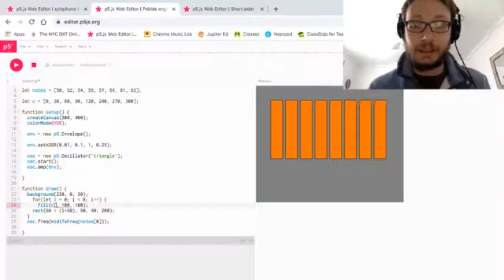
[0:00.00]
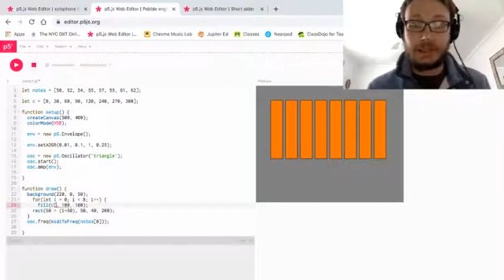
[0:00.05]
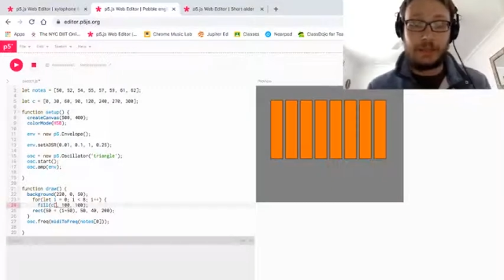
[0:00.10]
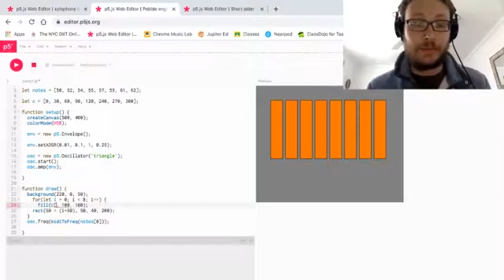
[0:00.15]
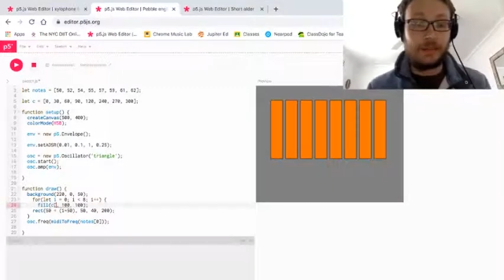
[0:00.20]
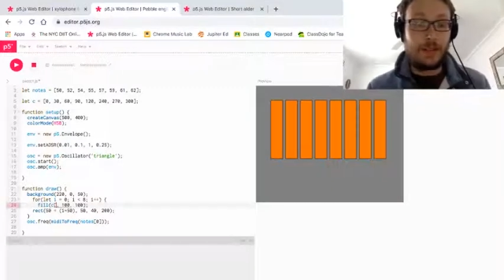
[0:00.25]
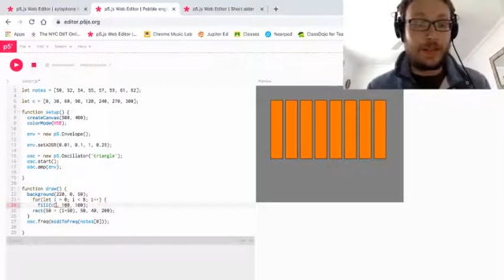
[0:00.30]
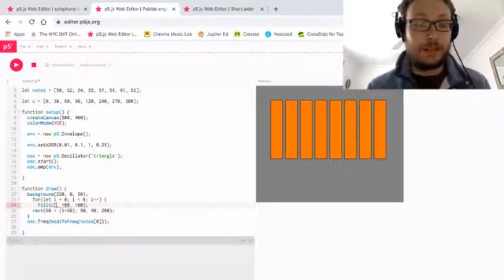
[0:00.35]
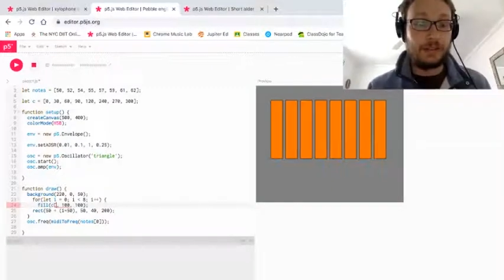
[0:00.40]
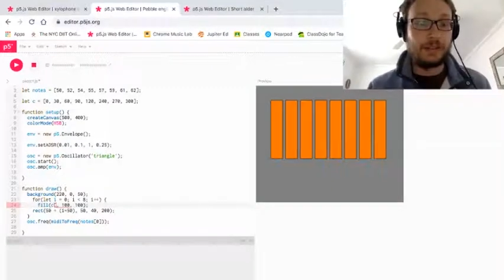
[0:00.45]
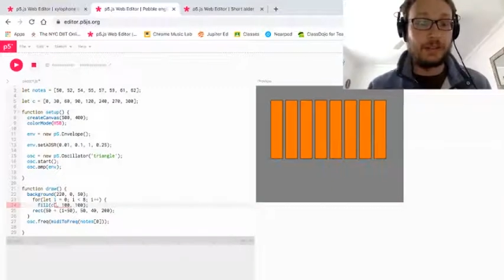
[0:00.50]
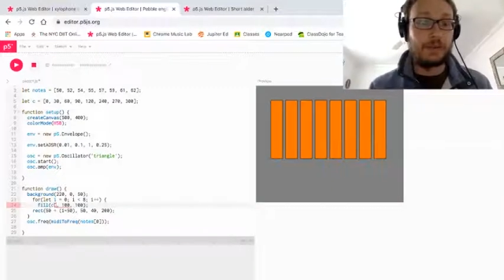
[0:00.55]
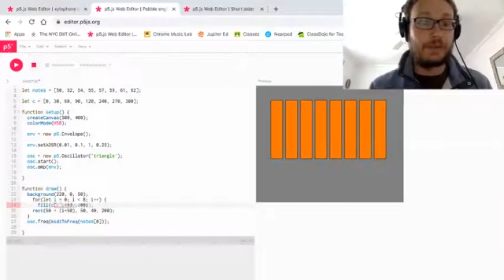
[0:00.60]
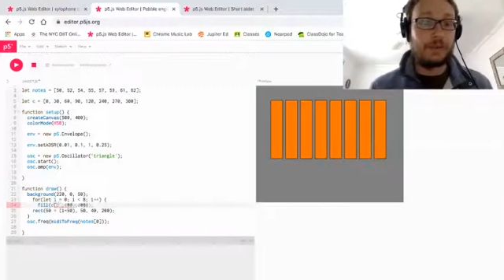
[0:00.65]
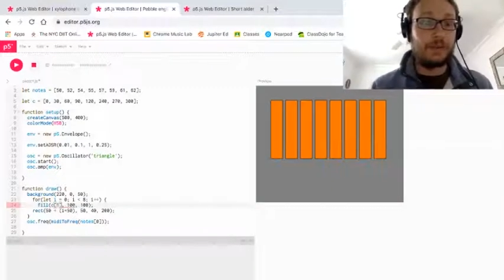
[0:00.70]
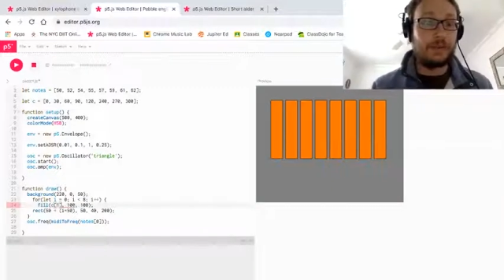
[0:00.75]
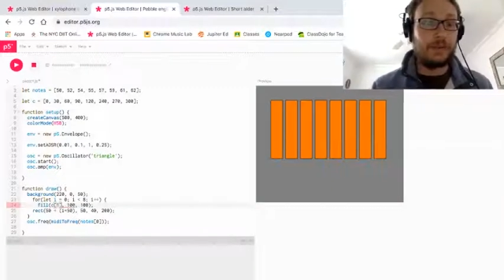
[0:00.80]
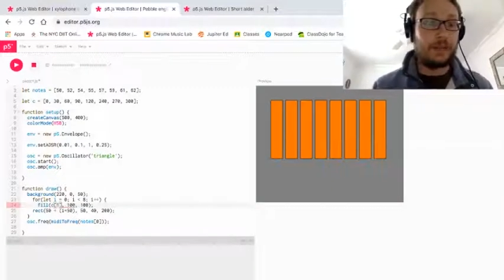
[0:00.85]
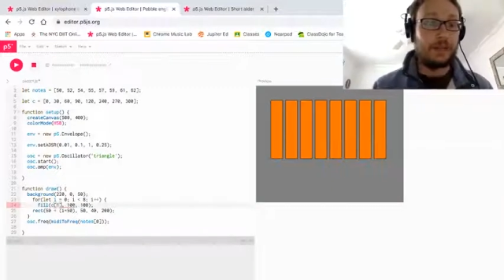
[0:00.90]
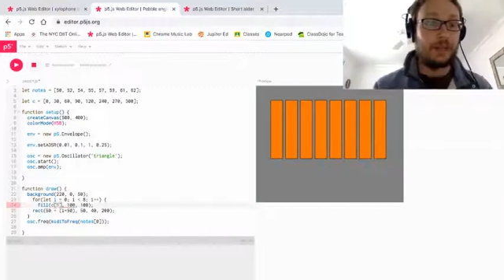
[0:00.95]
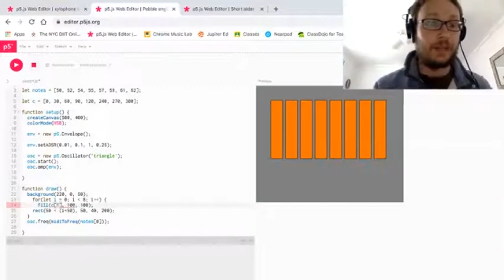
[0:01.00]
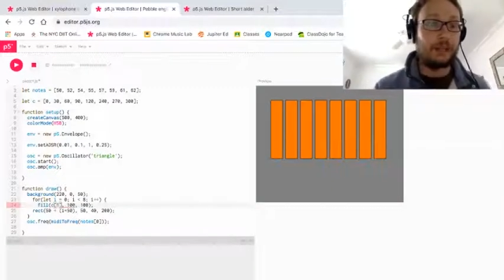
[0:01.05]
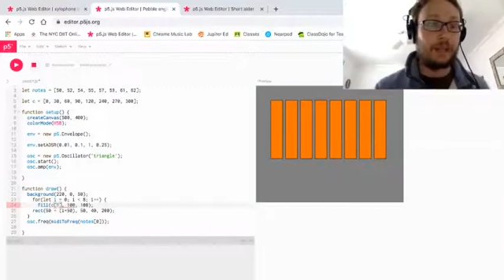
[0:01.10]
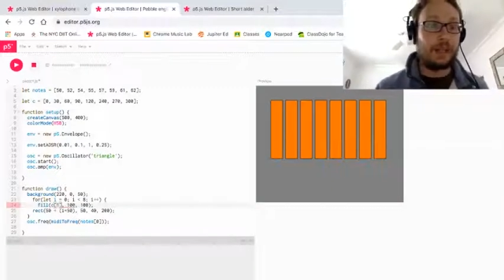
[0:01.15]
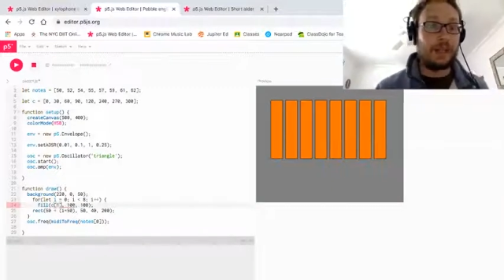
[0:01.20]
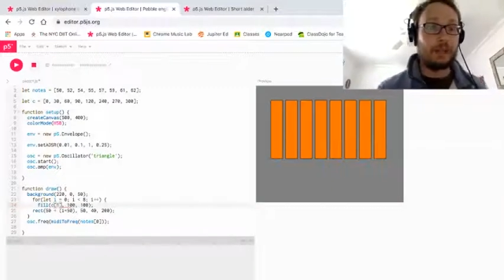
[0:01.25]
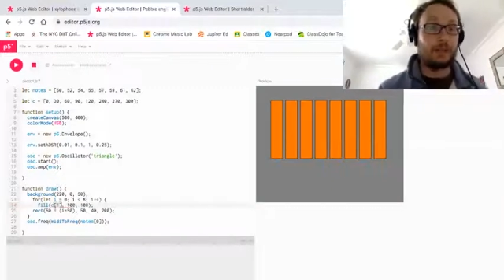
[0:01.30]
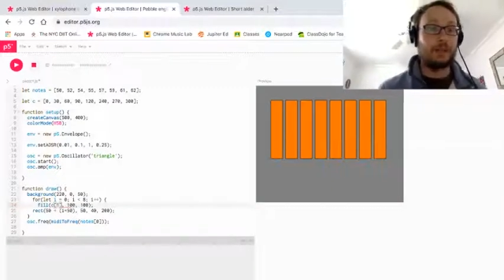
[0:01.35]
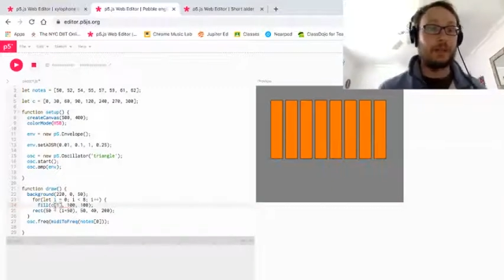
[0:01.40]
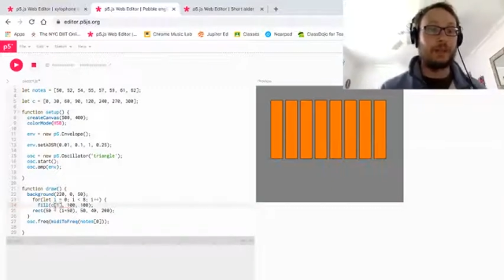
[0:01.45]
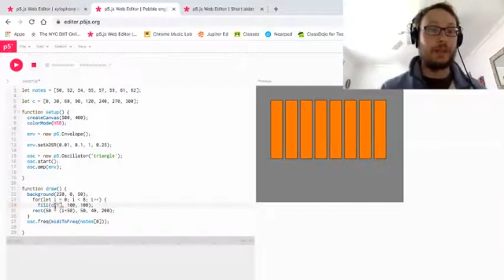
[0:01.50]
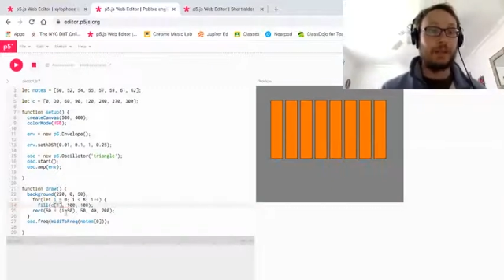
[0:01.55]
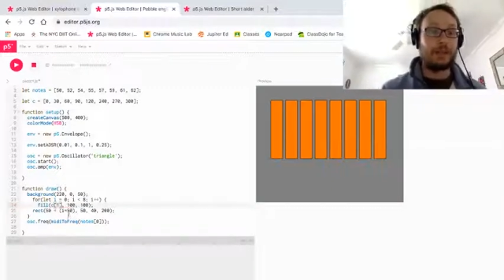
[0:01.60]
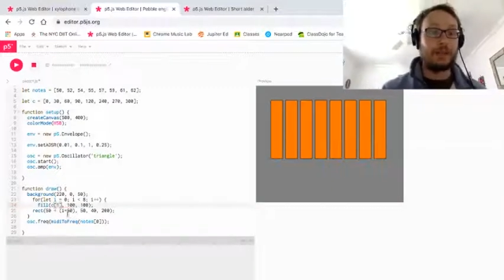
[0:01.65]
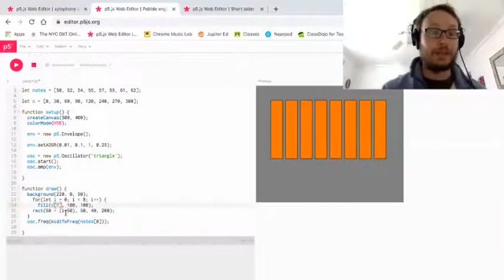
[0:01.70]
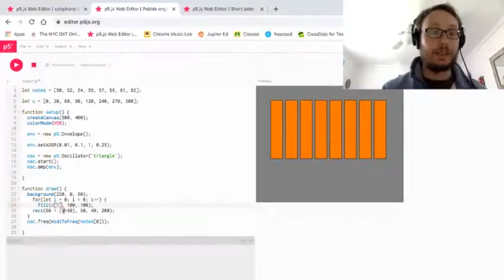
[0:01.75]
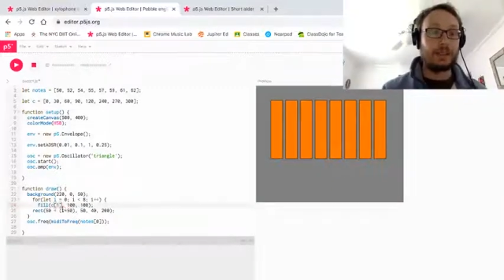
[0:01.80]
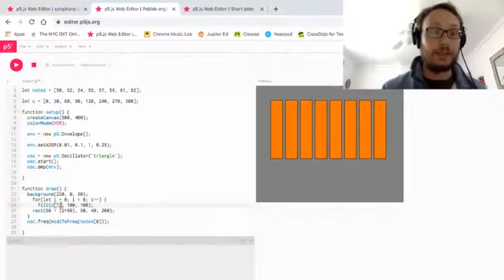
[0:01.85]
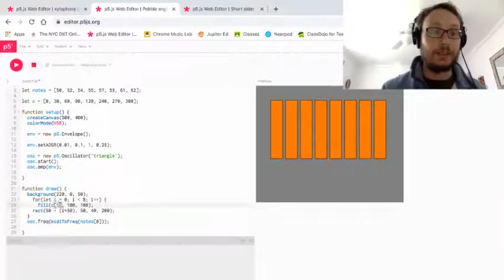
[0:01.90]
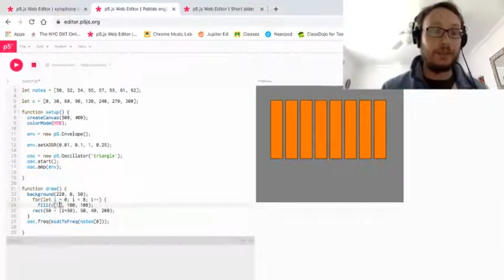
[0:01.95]
the values of the array
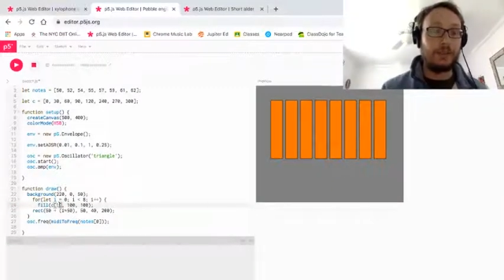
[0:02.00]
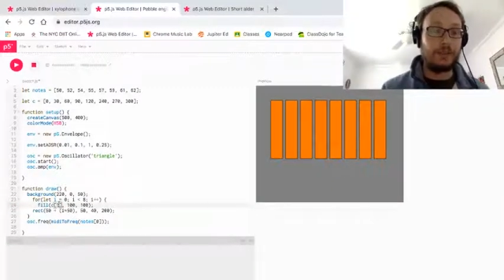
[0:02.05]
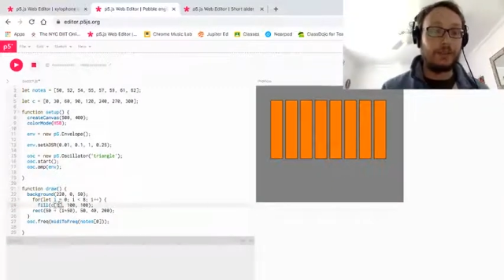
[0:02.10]
working here.